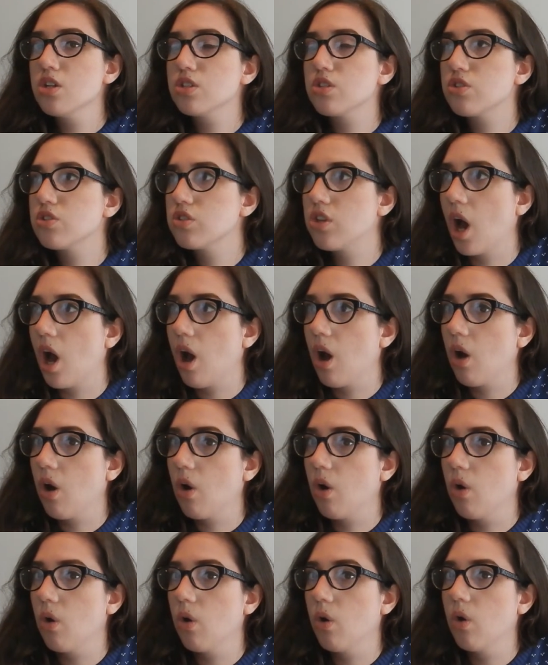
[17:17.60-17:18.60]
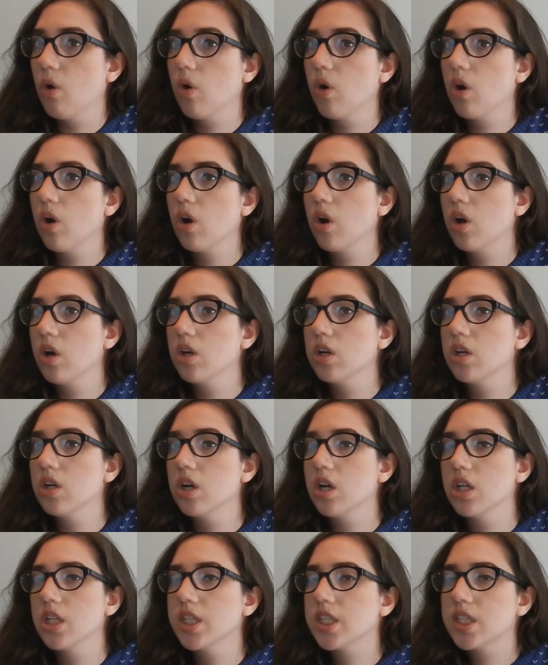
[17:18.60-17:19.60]
So
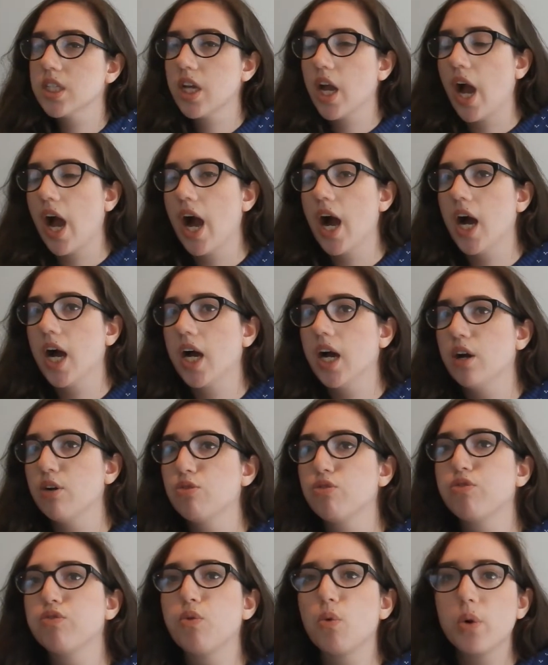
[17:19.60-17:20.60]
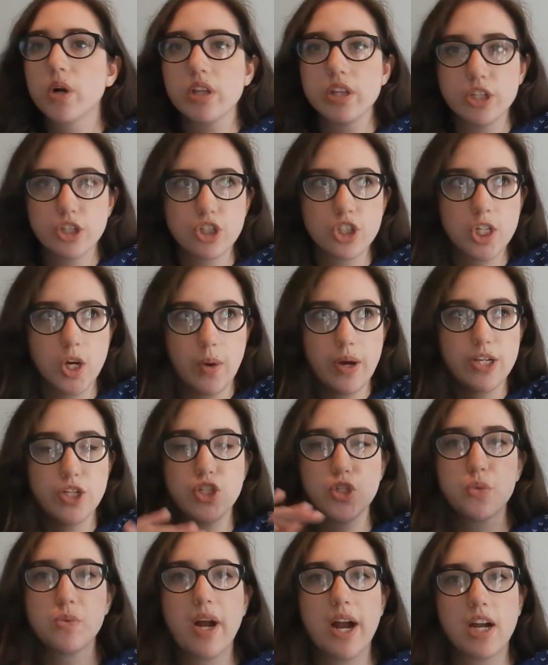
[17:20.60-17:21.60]
for this show, I
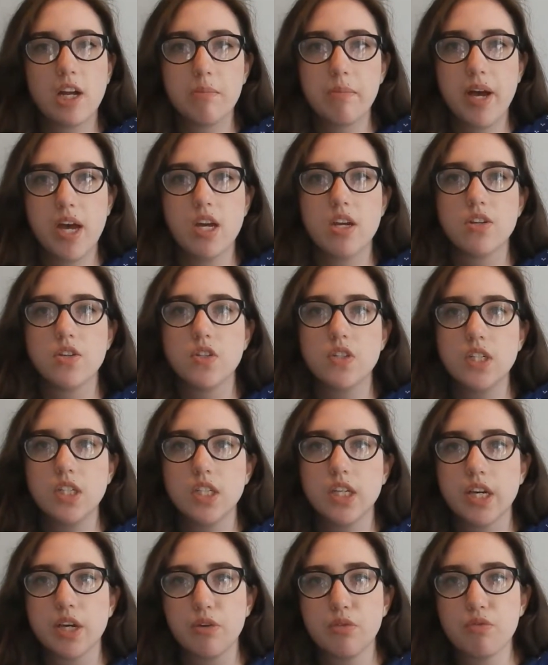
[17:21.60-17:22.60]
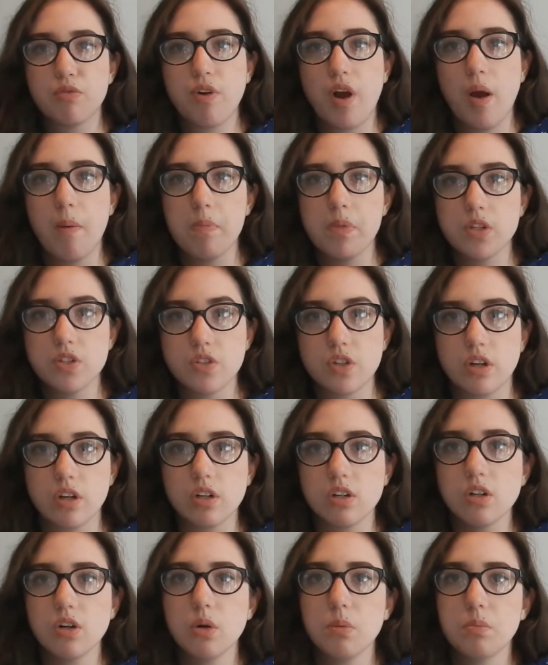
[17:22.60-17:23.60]
do recommend seeing it from the
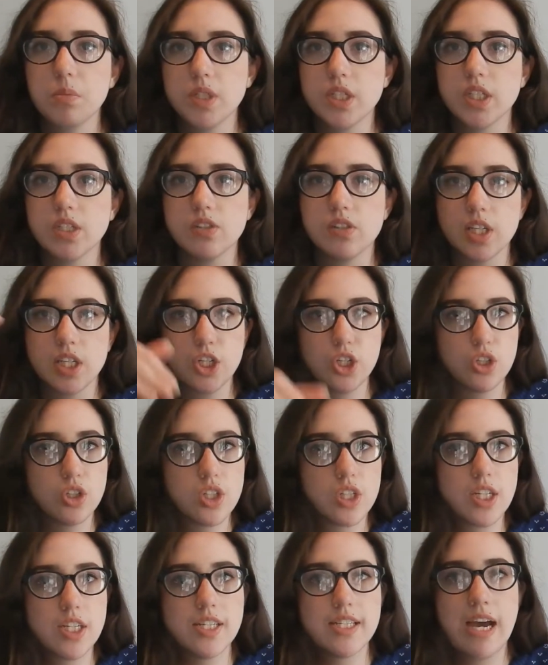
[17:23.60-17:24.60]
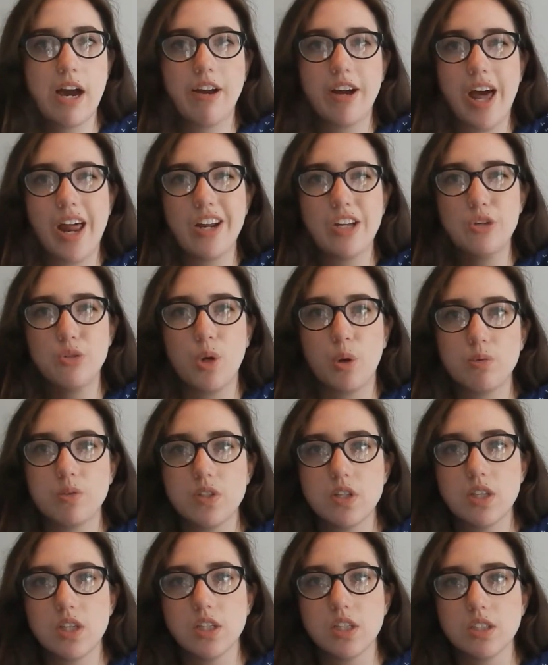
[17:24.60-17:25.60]
circle, because like you're looking down on it, you don't
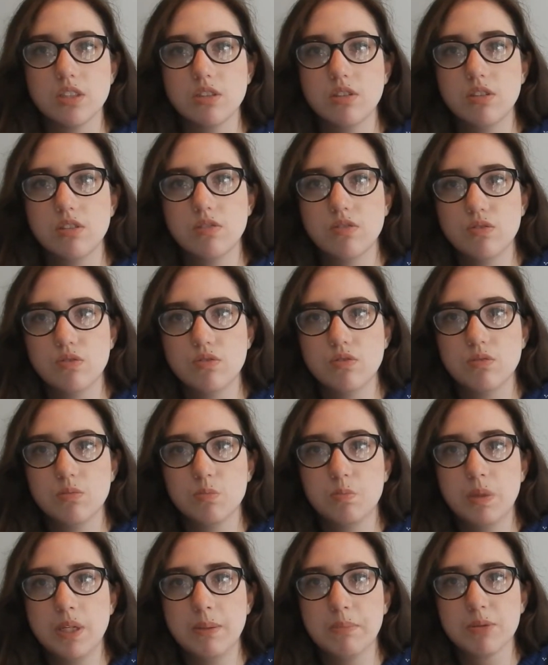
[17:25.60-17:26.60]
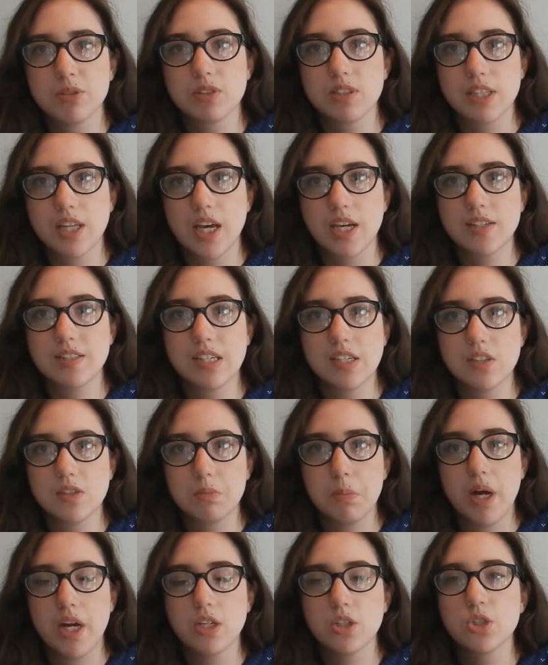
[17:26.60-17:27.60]
see the people's legs as
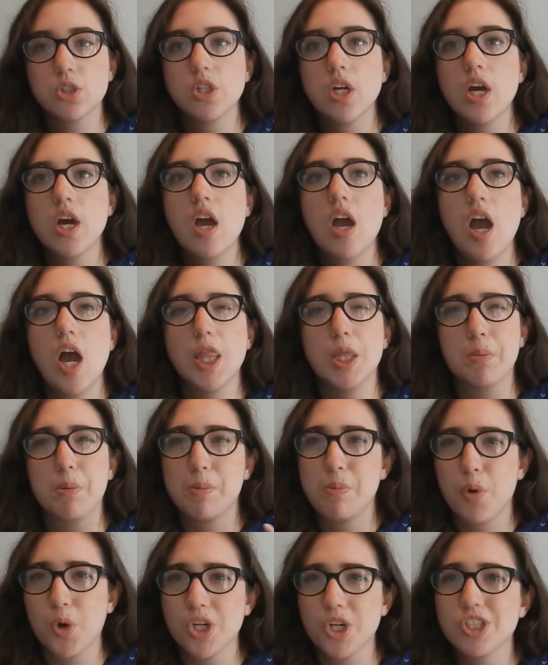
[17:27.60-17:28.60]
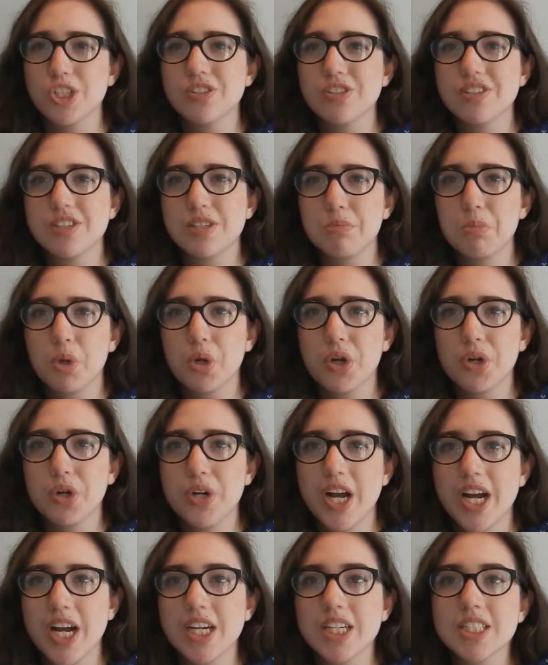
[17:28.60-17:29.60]
much, and the proportions look more
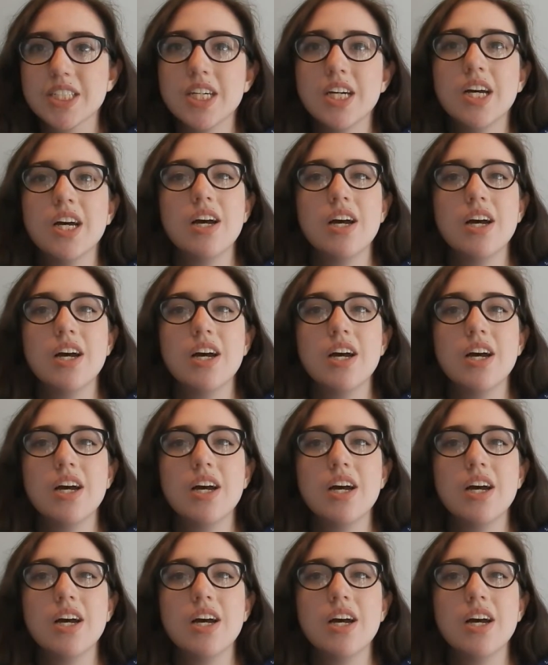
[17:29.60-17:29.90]
correct.